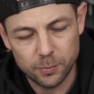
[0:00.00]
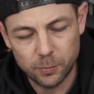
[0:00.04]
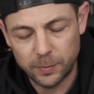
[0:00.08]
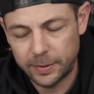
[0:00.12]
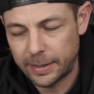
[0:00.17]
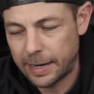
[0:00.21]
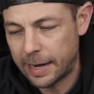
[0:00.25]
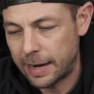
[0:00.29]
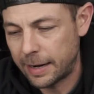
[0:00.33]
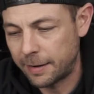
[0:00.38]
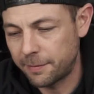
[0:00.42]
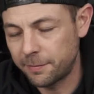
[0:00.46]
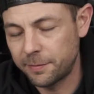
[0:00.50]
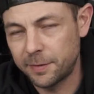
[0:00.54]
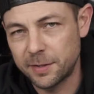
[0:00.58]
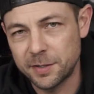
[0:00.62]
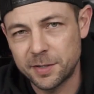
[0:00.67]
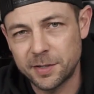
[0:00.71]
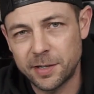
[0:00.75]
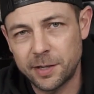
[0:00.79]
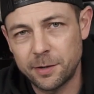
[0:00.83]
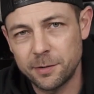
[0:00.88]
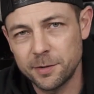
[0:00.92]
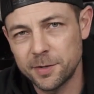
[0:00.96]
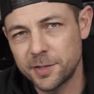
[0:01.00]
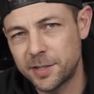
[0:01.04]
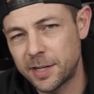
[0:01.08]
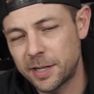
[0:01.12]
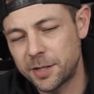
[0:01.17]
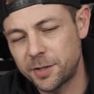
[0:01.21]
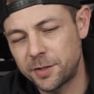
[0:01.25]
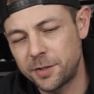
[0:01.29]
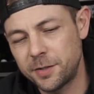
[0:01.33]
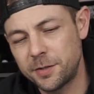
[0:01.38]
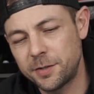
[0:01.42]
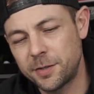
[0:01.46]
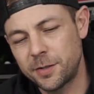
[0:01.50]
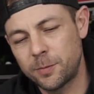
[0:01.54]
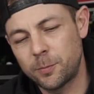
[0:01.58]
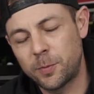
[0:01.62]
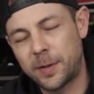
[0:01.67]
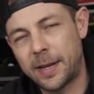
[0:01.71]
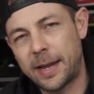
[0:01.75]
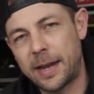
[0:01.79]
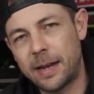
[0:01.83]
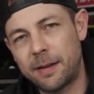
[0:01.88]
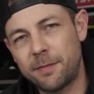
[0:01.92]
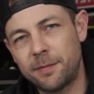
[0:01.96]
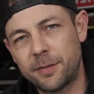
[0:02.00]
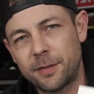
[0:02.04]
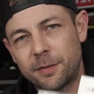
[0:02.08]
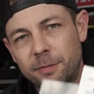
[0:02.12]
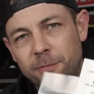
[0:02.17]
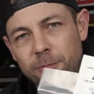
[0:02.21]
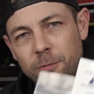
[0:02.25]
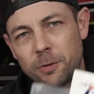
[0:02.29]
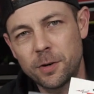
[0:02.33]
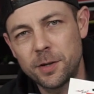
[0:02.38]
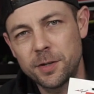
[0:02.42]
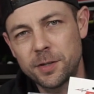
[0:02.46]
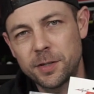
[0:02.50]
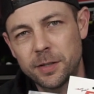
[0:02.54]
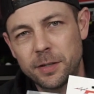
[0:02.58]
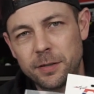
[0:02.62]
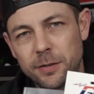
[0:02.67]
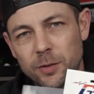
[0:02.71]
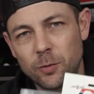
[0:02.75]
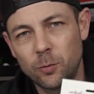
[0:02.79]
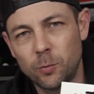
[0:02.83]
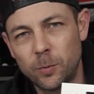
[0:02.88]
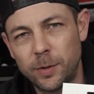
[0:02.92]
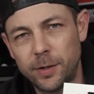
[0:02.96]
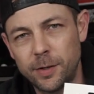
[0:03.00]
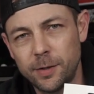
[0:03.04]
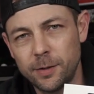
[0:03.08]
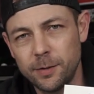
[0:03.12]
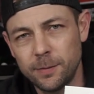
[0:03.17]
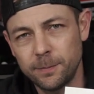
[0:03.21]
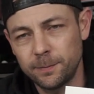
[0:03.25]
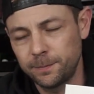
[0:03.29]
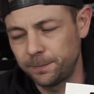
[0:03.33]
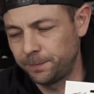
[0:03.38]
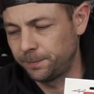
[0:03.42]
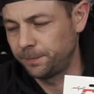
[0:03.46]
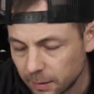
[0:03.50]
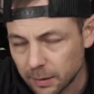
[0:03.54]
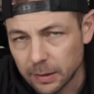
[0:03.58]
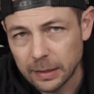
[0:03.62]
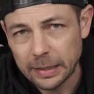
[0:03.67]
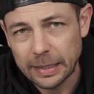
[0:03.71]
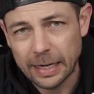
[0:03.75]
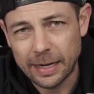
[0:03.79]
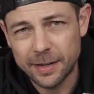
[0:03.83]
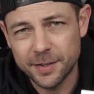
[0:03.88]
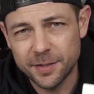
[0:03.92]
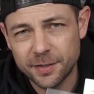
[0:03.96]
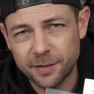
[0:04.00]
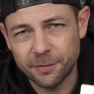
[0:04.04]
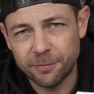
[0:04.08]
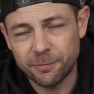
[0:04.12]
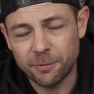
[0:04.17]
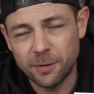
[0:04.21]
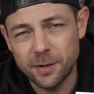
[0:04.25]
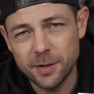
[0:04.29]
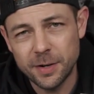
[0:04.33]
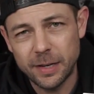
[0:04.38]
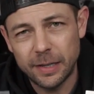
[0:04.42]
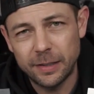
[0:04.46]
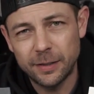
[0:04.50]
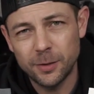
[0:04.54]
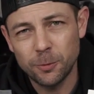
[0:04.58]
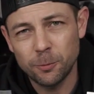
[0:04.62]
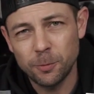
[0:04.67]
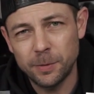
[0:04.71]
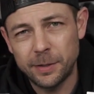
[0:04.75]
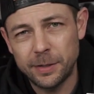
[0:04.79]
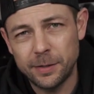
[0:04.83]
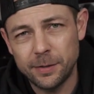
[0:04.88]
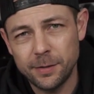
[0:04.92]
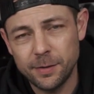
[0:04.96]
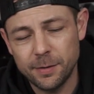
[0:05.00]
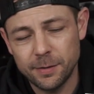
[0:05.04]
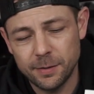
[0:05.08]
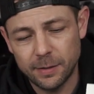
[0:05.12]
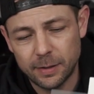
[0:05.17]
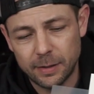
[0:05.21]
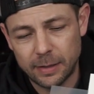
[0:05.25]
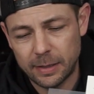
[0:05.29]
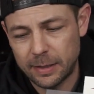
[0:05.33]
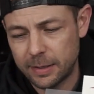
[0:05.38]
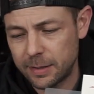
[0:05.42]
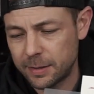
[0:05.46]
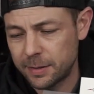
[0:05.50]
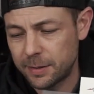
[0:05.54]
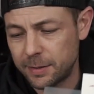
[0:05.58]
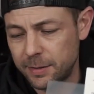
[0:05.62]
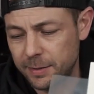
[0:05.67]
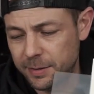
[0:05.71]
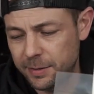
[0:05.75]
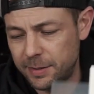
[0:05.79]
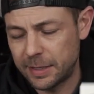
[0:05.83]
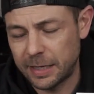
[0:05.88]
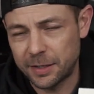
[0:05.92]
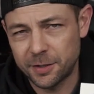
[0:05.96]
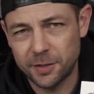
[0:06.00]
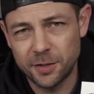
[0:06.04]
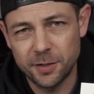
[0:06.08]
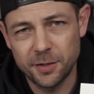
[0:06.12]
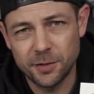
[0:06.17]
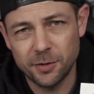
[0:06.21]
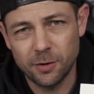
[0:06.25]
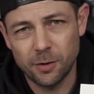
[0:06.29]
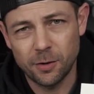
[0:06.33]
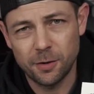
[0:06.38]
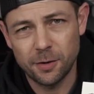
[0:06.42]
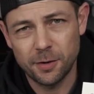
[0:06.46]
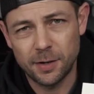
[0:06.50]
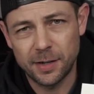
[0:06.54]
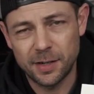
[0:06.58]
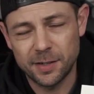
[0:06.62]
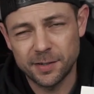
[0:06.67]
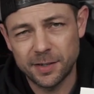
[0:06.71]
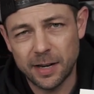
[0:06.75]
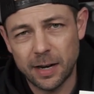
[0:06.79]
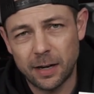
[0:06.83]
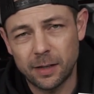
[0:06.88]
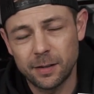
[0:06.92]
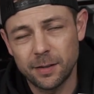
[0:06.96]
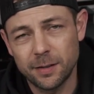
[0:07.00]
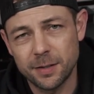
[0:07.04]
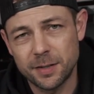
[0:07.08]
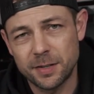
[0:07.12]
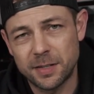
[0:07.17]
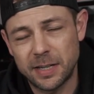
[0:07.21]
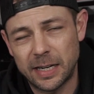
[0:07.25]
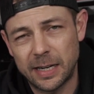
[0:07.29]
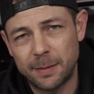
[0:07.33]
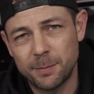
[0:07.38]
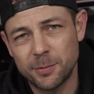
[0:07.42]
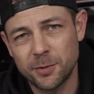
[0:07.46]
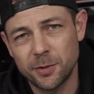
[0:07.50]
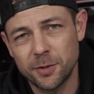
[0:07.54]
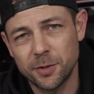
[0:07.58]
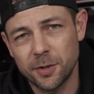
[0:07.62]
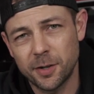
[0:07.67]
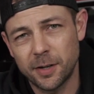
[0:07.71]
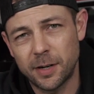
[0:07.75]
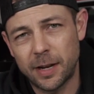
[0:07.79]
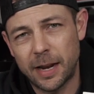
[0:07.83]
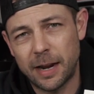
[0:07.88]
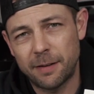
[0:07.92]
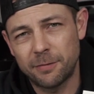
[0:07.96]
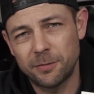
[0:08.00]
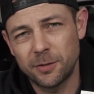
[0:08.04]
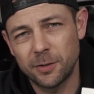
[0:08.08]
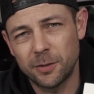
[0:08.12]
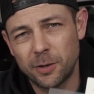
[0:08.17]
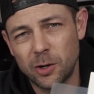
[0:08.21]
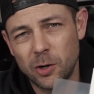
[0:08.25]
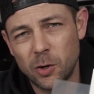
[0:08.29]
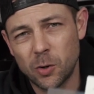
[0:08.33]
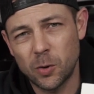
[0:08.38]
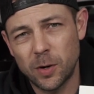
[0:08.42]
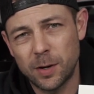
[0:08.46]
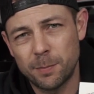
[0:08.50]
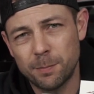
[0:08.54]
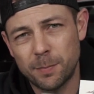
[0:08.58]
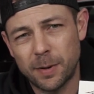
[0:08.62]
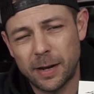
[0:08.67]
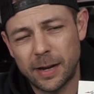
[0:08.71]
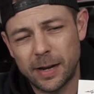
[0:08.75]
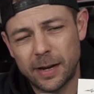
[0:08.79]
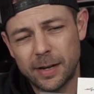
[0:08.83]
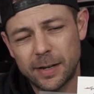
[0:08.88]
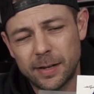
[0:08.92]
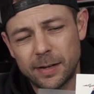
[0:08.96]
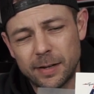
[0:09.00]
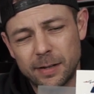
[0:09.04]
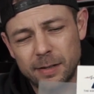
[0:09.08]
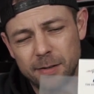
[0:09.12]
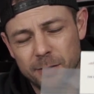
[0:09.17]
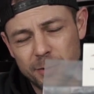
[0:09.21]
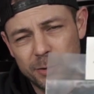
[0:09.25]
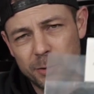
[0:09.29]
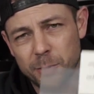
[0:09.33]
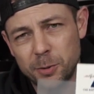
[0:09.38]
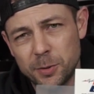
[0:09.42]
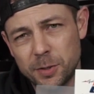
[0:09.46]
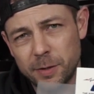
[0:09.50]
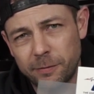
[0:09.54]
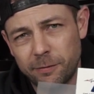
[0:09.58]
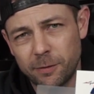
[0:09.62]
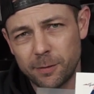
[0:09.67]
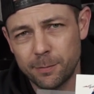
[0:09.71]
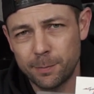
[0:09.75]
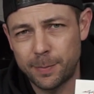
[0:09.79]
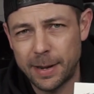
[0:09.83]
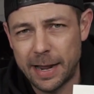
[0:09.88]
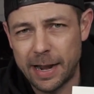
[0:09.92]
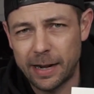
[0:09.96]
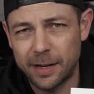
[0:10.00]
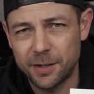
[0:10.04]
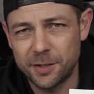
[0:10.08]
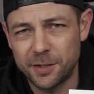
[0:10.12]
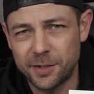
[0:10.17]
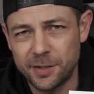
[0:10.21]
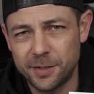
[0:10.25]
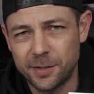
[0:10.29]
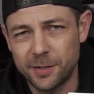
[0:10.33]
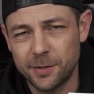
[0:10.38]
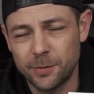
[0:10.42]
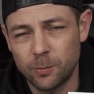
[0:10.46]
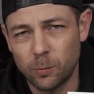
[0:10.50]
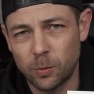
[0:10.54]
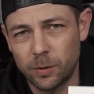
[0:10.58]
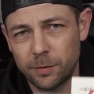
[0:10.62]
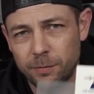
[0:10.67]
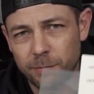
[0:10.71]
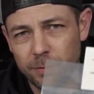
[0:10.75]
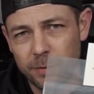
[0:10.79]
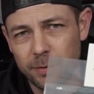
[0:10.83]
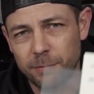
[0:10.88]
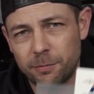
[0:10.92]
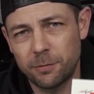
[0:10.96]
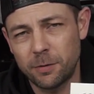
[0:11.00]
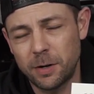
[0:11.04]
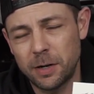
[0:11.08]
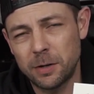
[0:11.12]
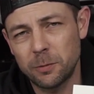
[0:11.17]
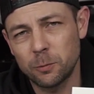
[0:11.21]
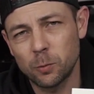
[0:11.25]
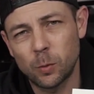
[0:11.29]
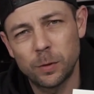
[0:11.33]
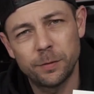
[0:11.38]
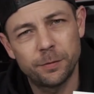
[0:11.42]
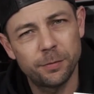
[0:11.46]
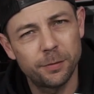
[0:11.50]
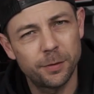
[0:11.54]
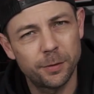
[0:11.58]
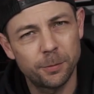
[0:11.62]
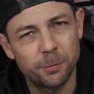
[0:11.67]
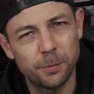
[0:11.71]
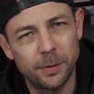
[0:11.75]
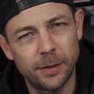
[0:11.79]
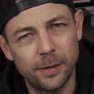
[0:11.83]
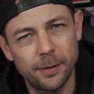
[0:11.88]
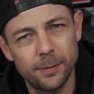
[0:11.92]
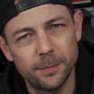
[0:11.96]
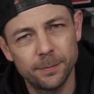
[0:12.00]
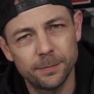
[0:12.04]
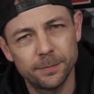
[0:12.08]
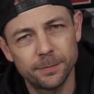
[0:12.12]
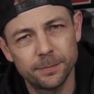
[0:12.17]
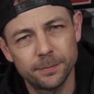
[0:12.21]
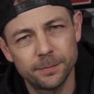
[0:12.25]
We have the center sections and we have the front and the rear. Guys, the front and the rear sections are exactly the same, so you're going to have to go and buy two different packages, one for the front, one for the rear.